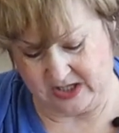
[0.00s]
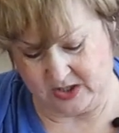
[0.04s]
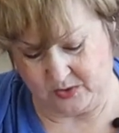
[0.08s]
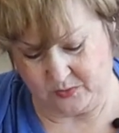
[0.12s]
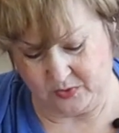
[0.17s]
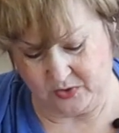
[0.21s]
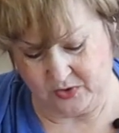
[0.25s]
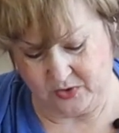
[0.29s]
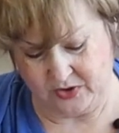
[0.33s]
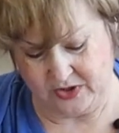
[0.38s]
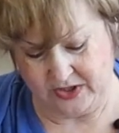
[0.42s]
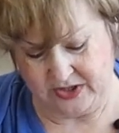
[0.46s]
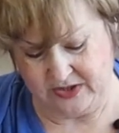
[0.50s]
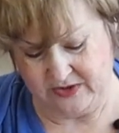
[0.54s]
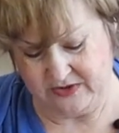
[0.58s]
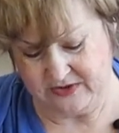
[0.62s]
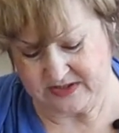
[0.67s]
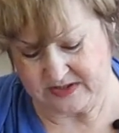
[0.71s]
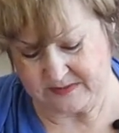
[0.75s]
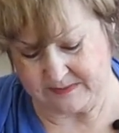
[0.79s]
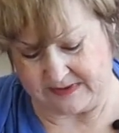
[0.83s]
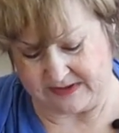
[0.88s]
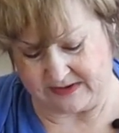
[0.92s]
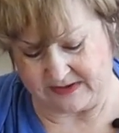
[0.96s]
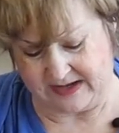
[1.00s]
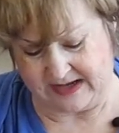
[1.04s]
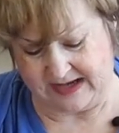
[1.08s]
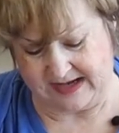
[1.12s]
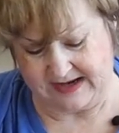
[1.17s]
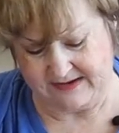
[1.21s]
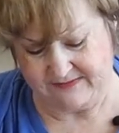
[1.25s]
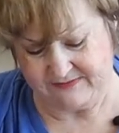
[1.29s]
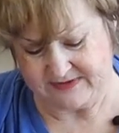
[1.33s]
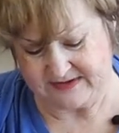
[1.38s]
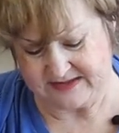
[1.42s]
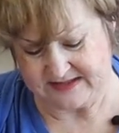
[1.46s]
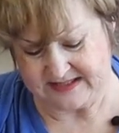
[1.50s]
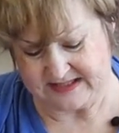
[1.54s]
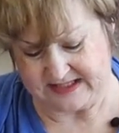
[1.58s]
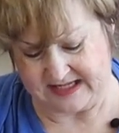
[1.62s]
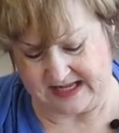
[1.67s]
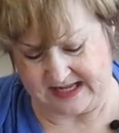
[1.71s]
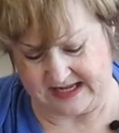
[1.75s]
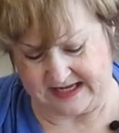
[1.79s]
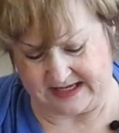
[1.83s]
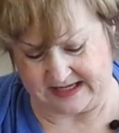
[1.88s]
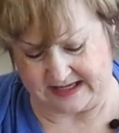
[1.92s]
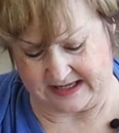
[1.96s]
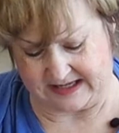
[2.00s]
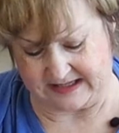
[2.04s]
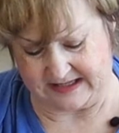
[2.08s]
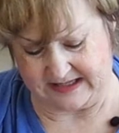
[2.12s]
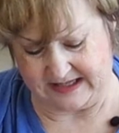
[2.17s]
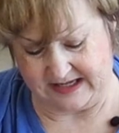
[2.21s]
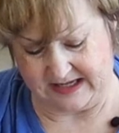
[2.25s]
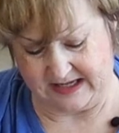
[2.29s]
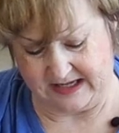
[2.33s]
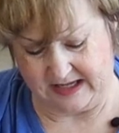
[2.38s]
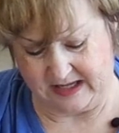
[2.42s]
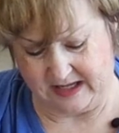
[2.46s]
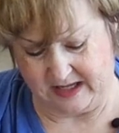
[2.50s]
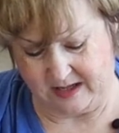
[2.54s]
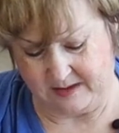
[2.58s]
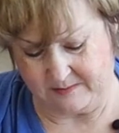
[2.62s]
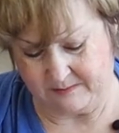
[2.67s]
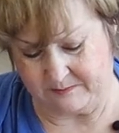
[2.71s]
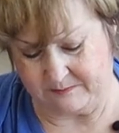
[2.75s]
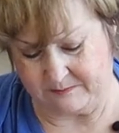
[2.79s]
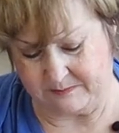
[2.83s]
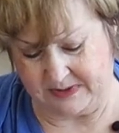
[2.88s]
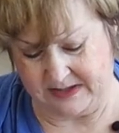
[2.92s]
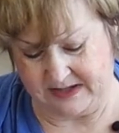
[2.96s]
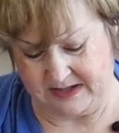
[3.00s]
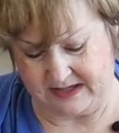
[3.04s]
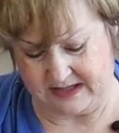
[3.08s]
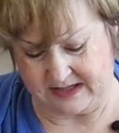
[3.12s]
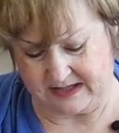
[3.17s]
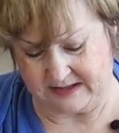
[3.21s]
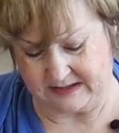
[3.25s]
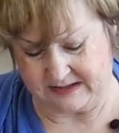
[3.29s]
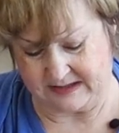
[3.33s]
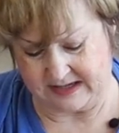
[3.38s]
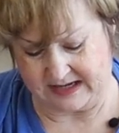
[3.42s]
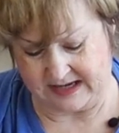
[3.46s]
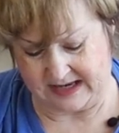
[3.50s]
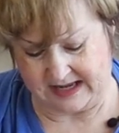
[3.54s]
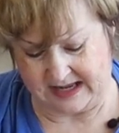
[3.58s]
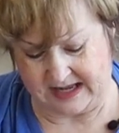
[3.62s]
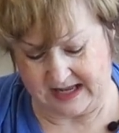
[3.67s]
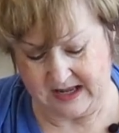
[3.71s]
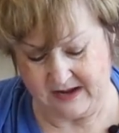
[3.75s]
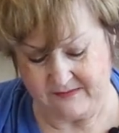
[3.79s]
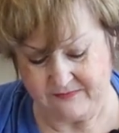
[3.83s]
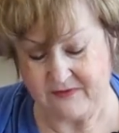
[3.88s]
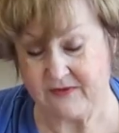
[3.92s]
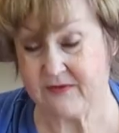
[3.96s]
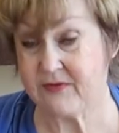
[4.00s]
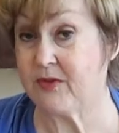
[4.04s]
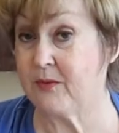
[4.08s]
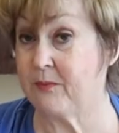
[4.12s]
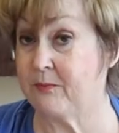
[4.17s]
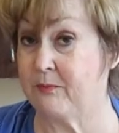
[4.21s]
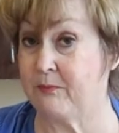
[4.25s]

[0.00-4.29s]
we're going to use about half this can, but half of